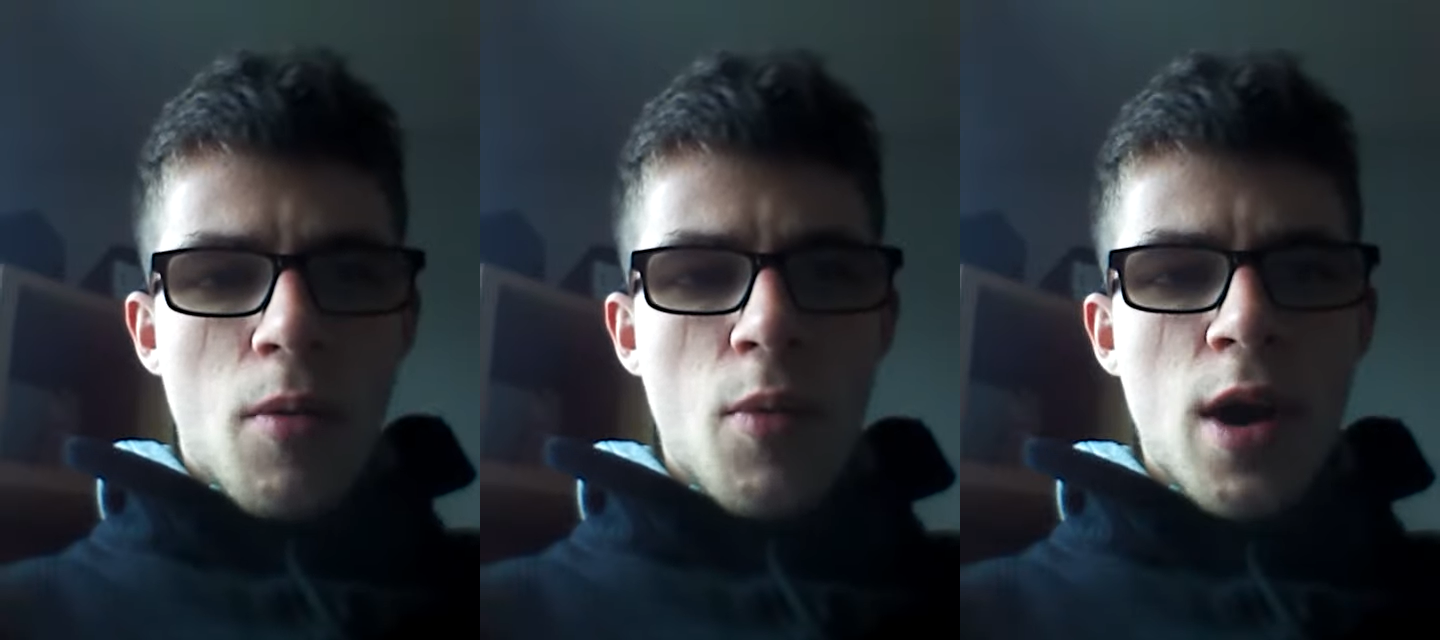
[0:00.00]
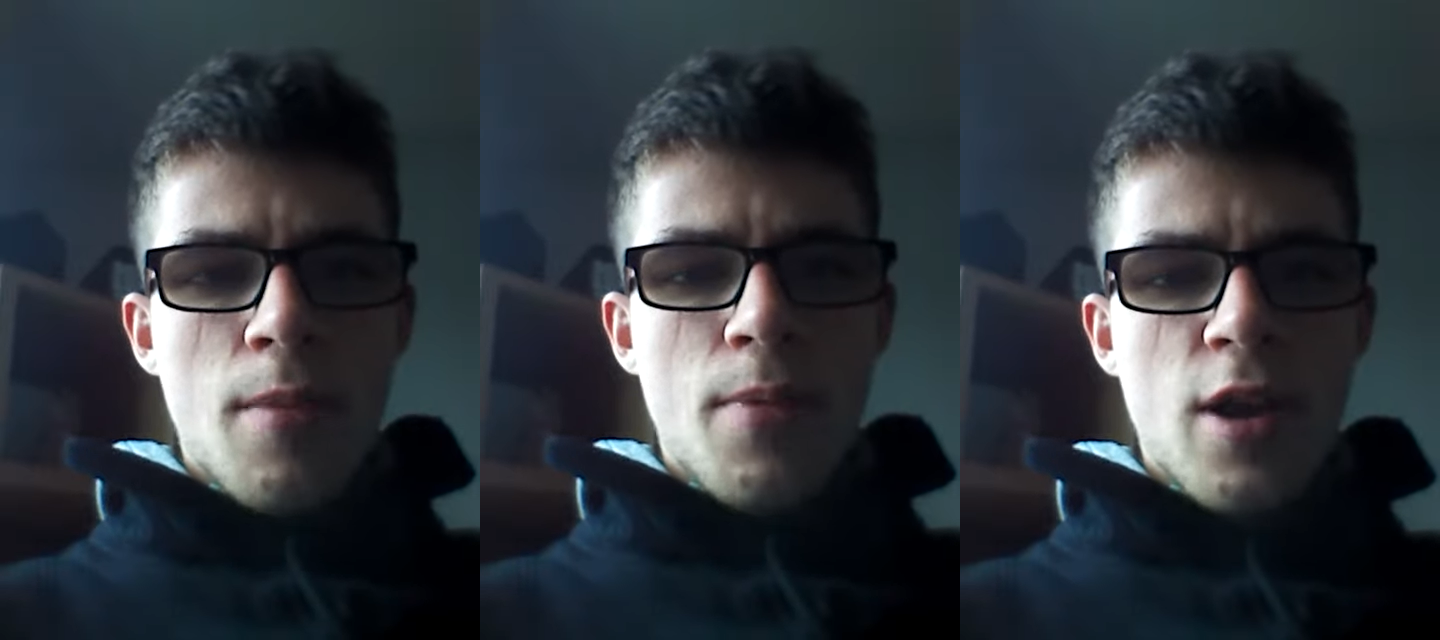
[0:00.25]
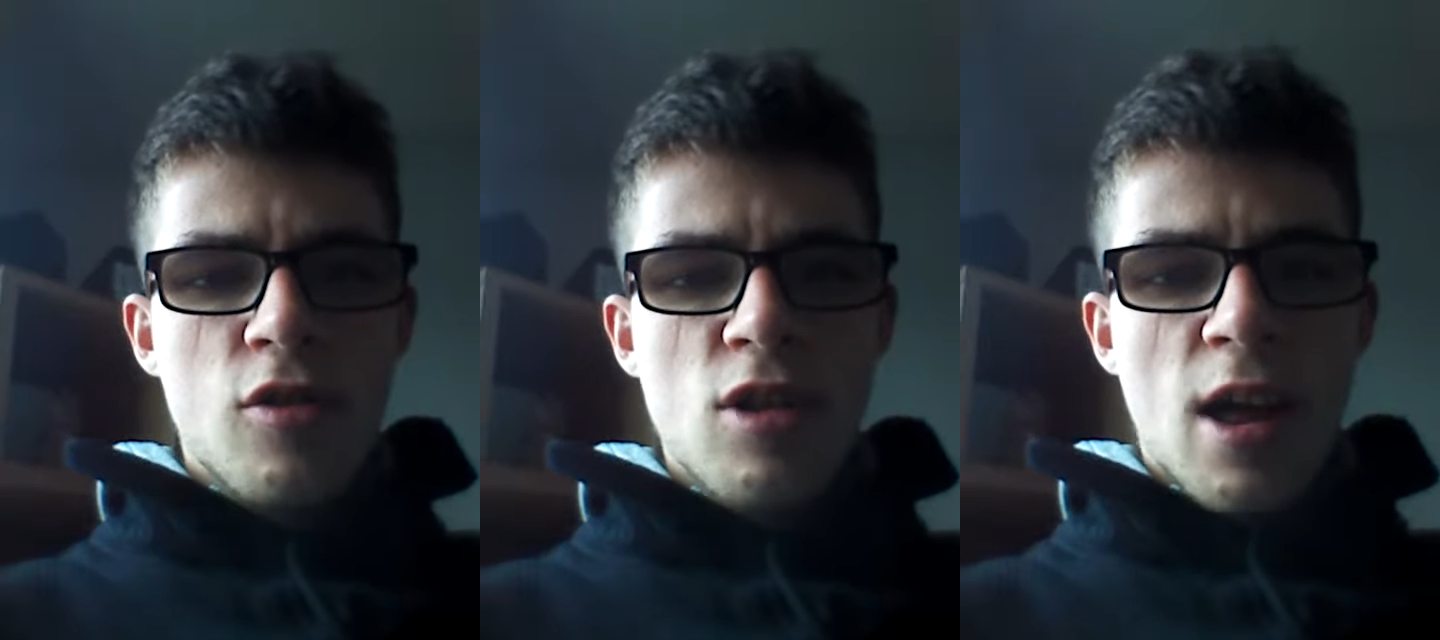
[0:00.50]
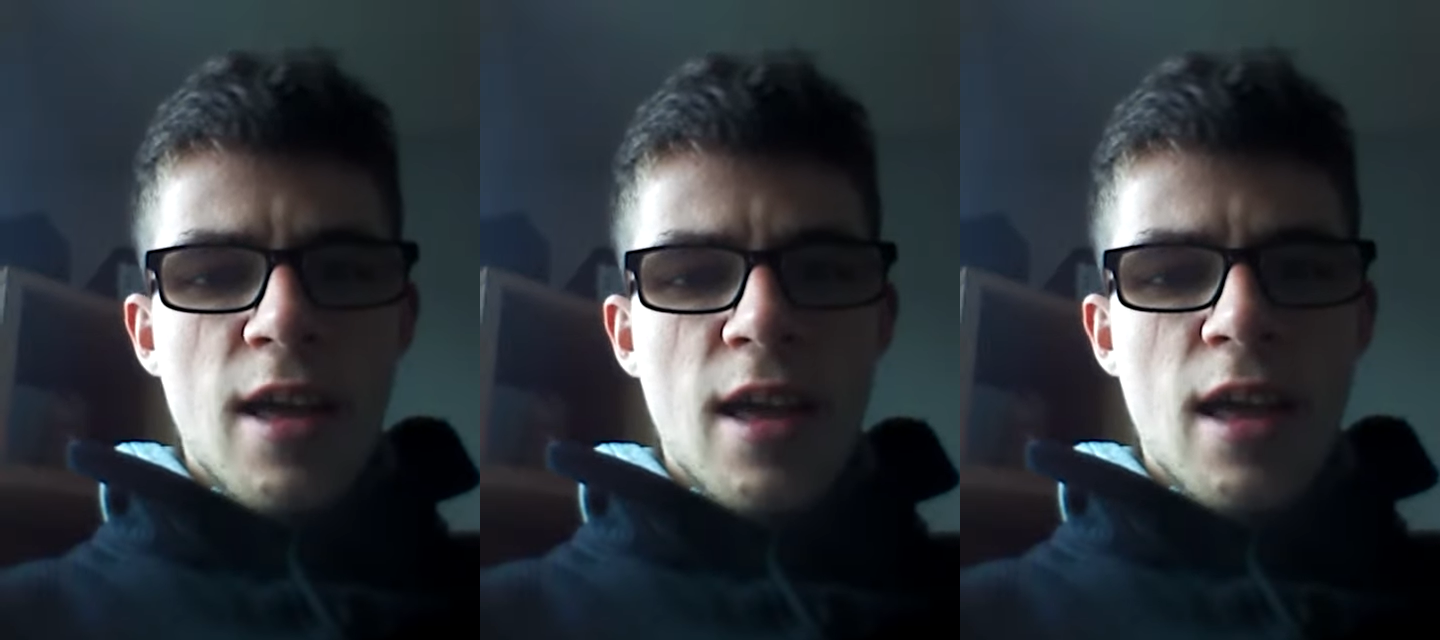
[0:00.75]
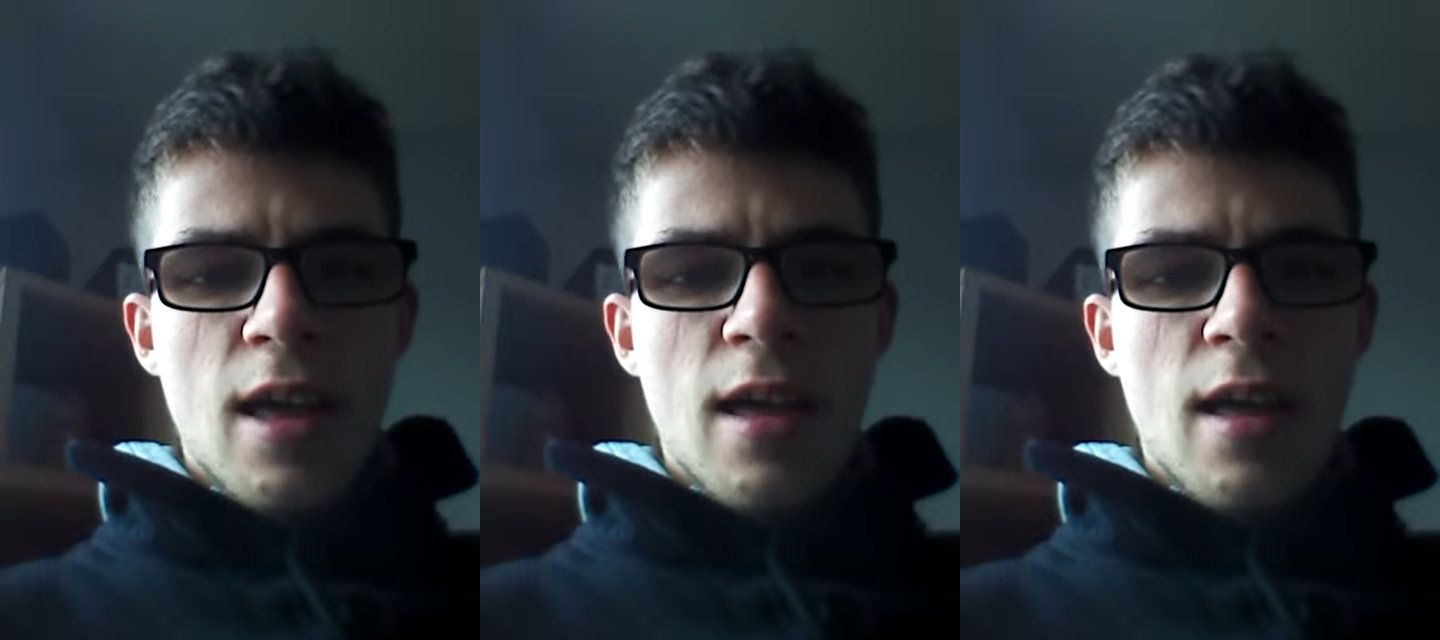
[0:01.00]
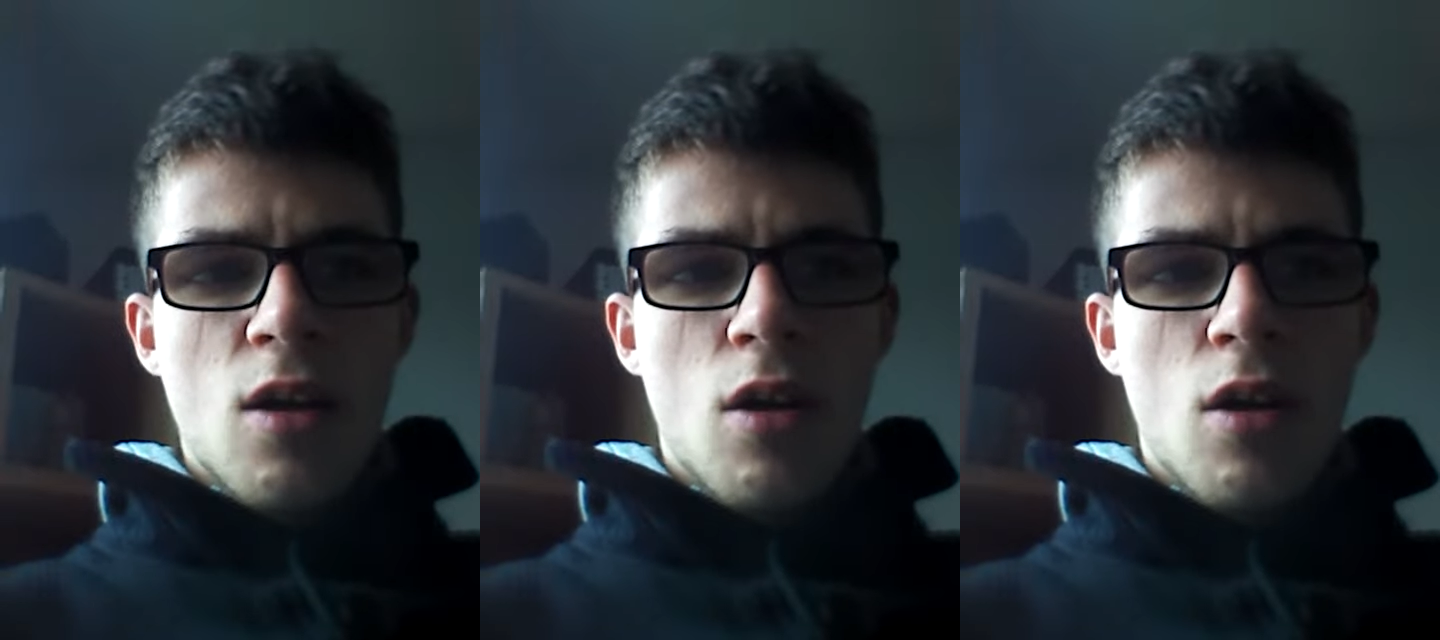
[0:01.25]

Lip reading: I really appreciate it.